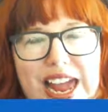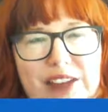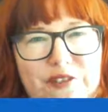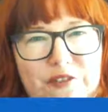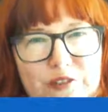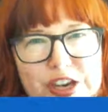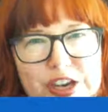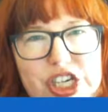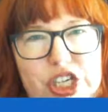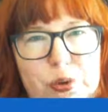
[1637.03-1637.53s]

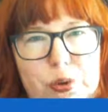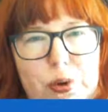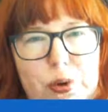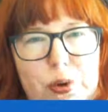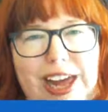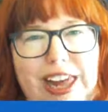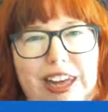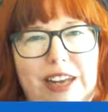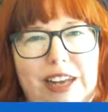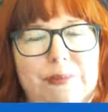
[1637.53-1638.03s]
visual
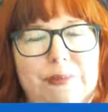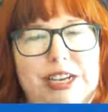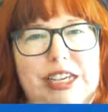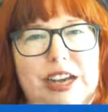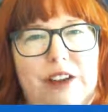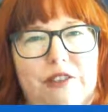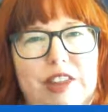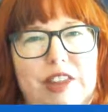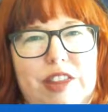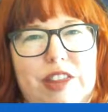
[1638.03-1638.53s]
element
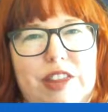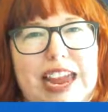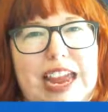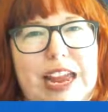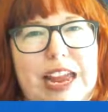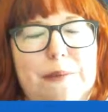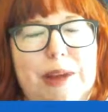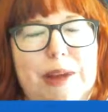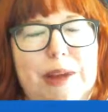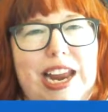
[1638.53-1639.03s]
of the
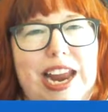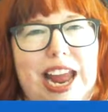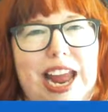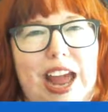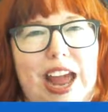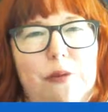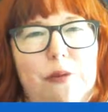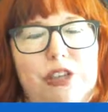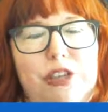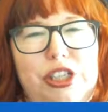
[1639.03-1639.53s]
game and
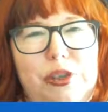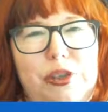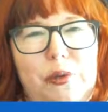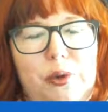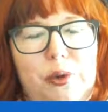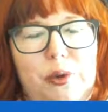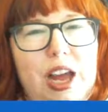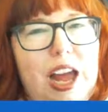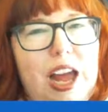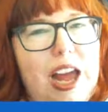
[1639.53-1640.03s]
how
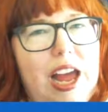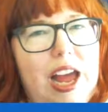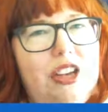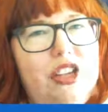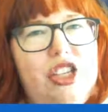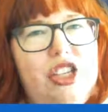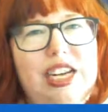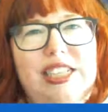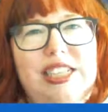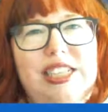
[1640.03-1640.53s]
to
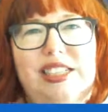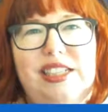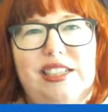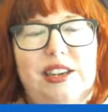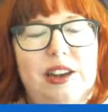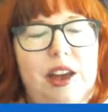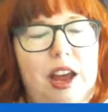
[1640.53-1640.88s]
just